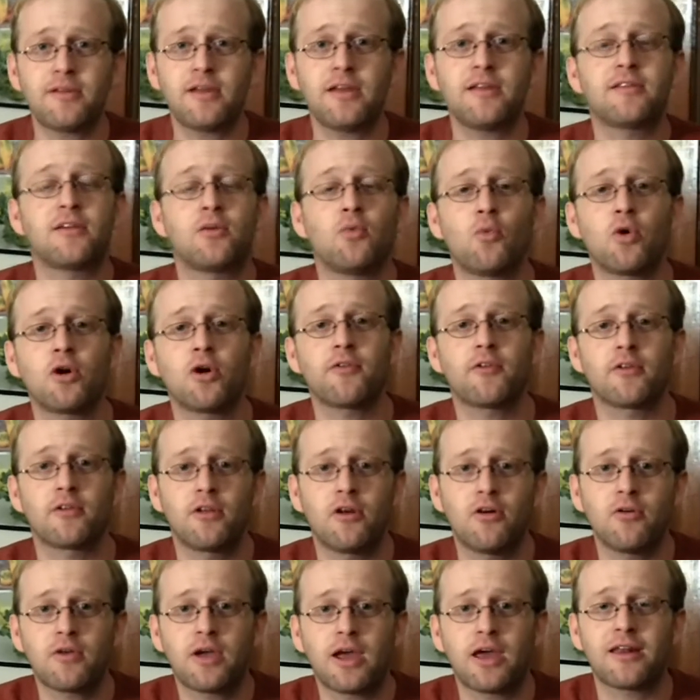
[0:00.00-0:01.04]
of seeds, and where they're
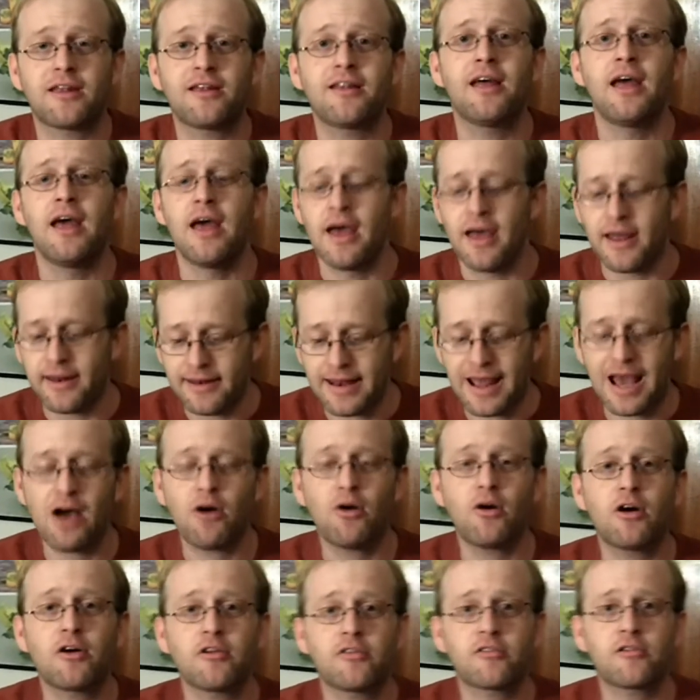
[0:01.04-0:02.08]
located,
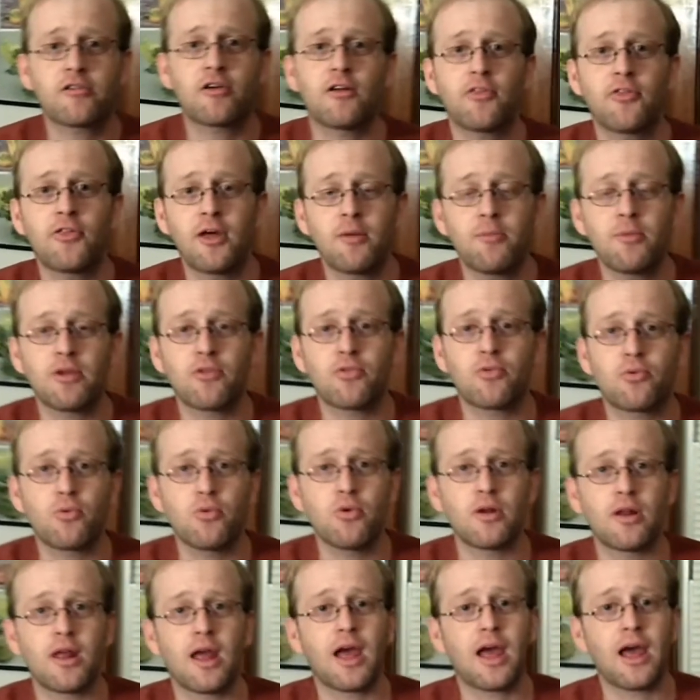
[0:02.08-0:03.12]
now I'll start thumbing
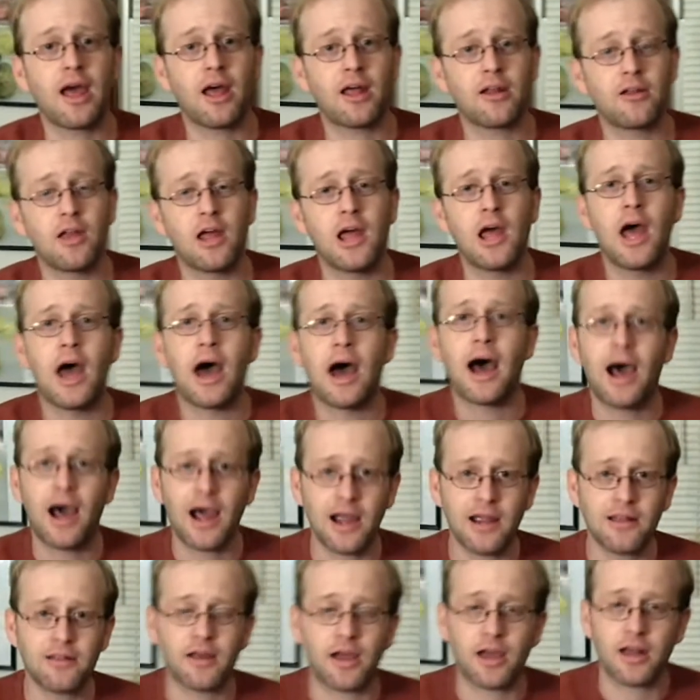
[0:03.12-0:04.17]
through it and
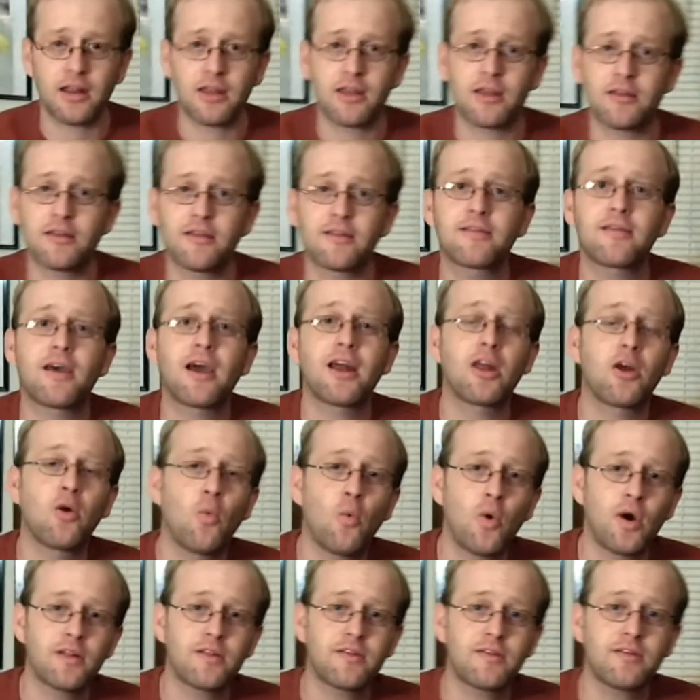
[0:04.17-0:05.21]
highlighting and
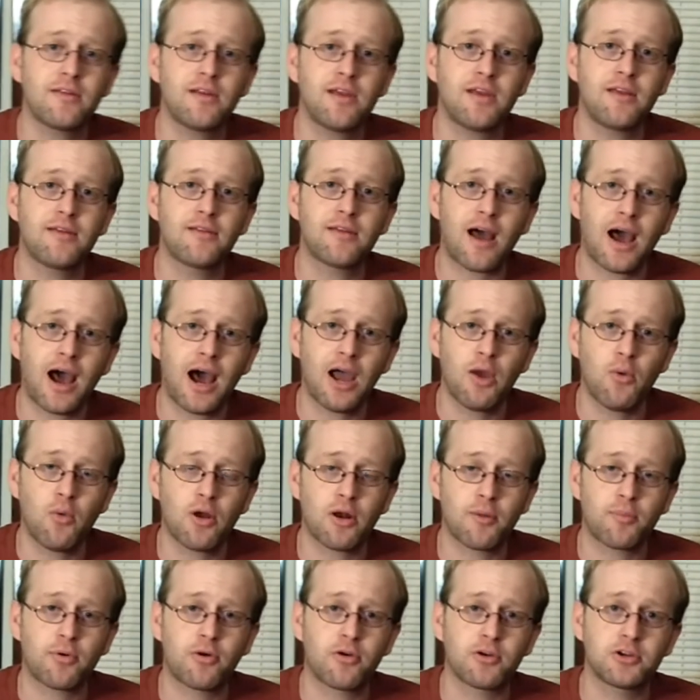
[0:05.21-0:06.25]
deciding what seeds I
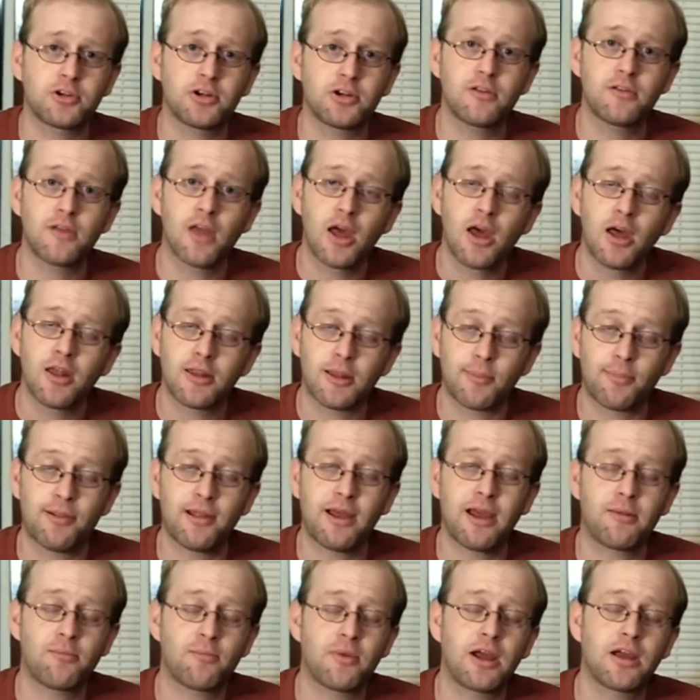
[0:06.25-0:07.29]
want to purchase to
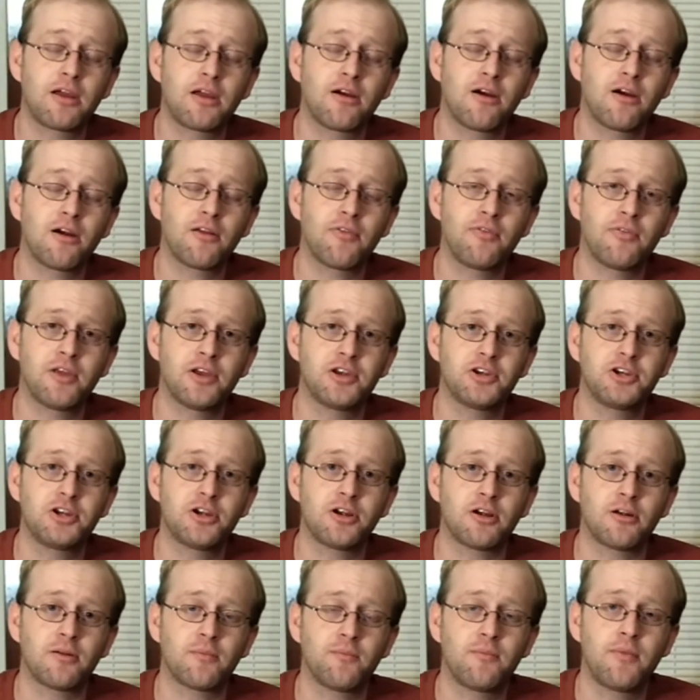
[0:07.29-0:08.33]
plant in my garden
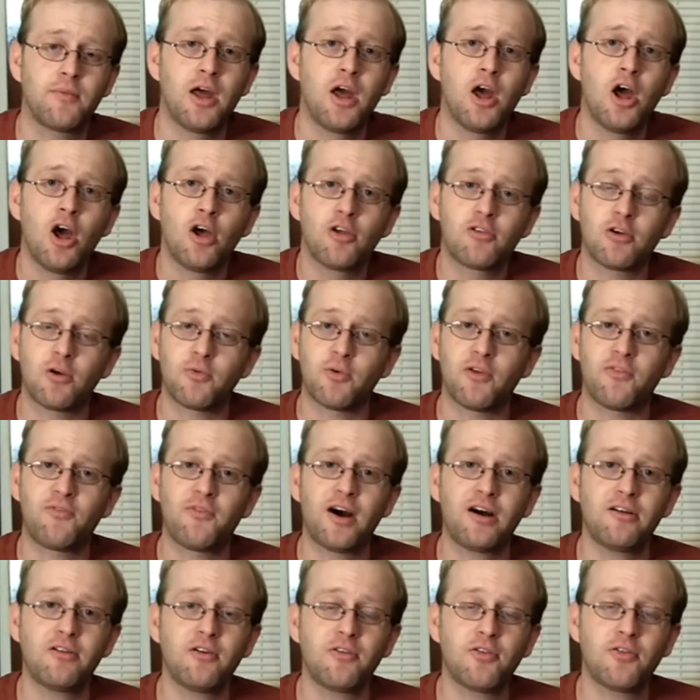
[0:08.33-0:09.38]
this year. So if you
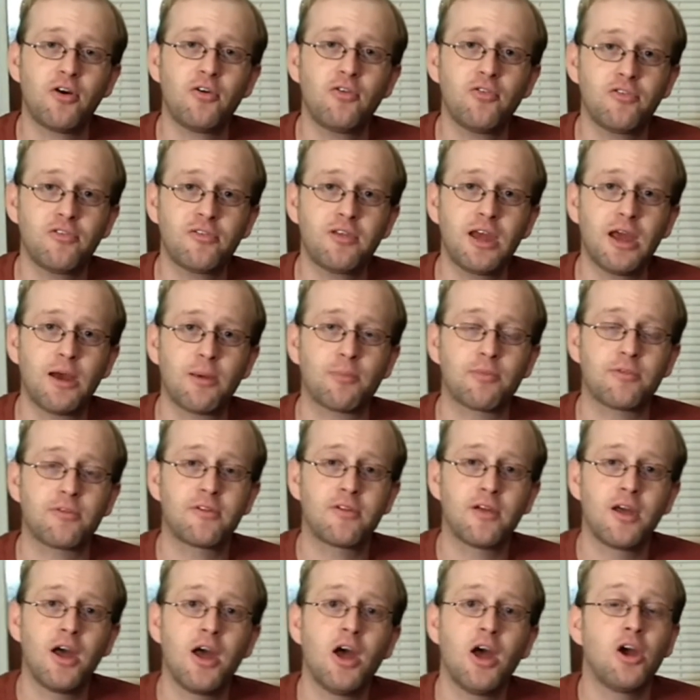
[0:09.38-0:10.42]
follow those
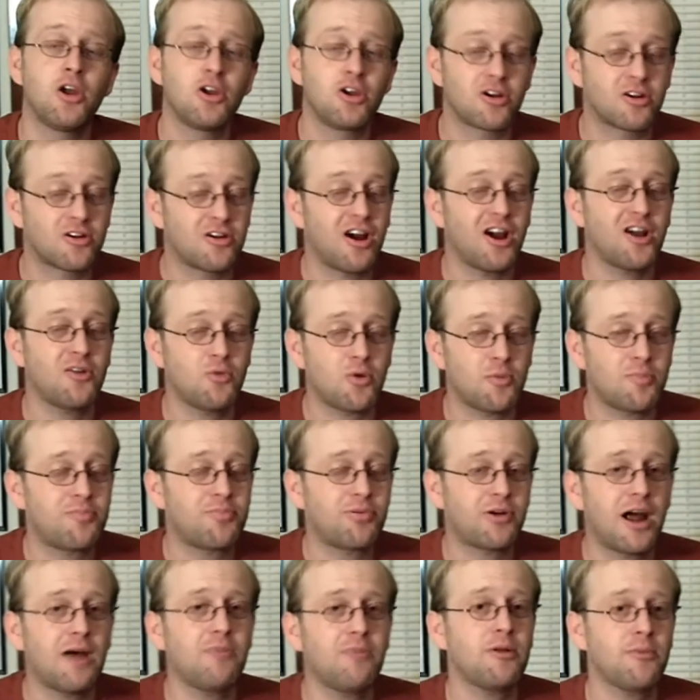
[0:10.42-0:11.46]
tips, your garden will
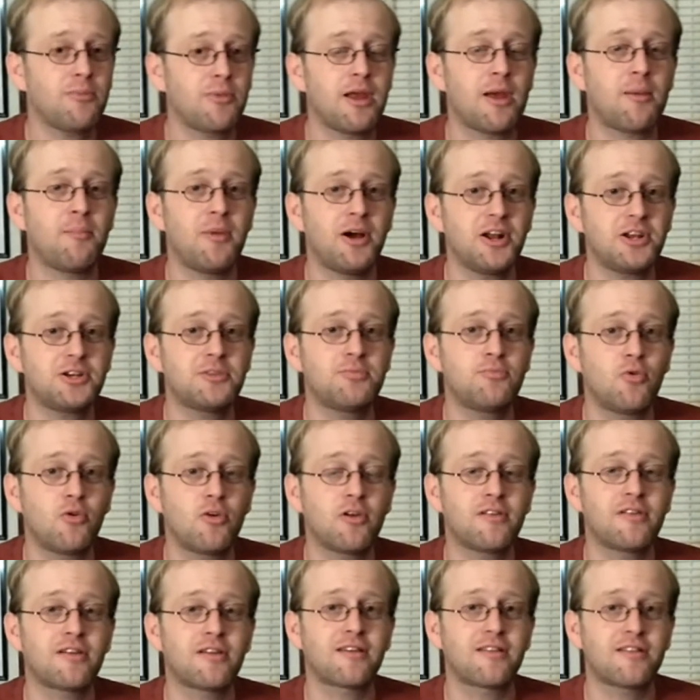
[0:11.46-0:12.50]
probably be a much
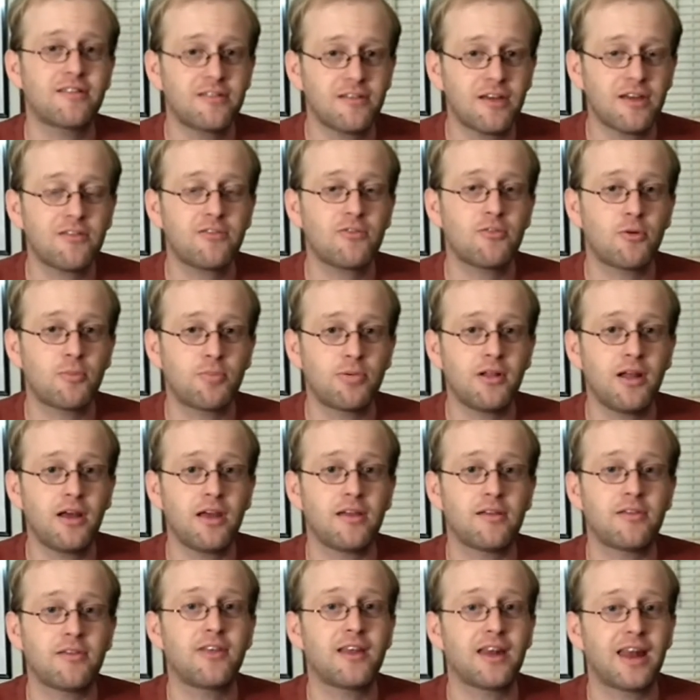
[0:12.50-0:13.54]
more successful
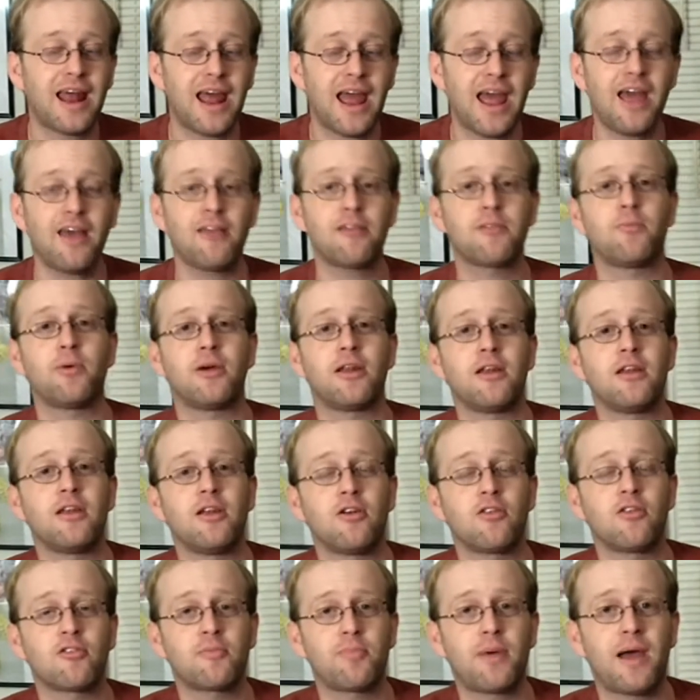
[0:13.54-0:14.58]
place than it has been
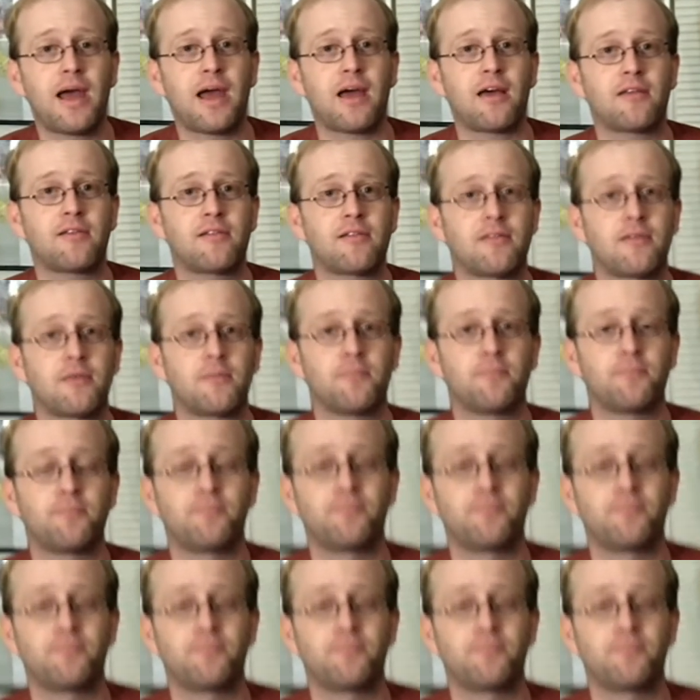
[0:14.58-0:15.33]
in years past.